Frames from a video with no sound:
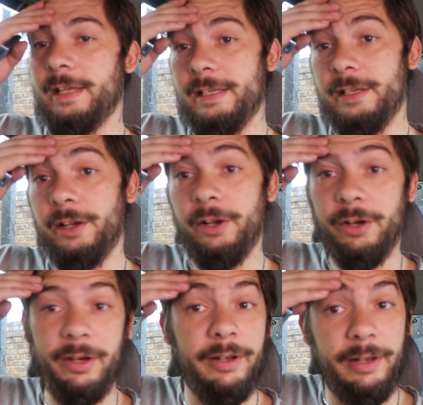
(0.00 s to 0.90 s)
doesn't
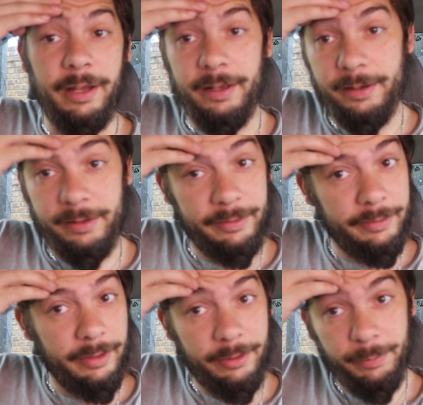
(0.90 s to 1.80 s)
look like
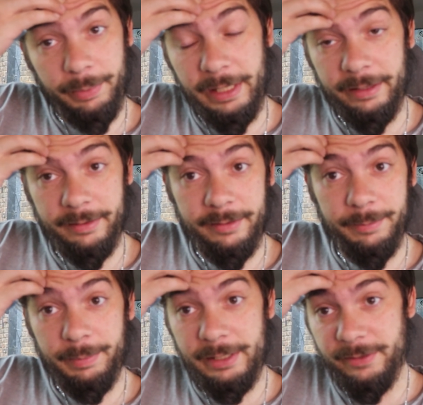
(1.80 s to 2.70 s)
a complete
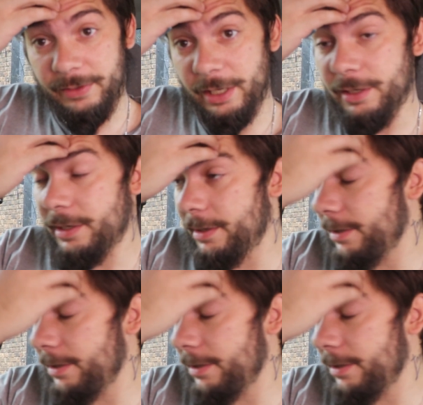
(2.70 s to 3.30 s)
piece of junk.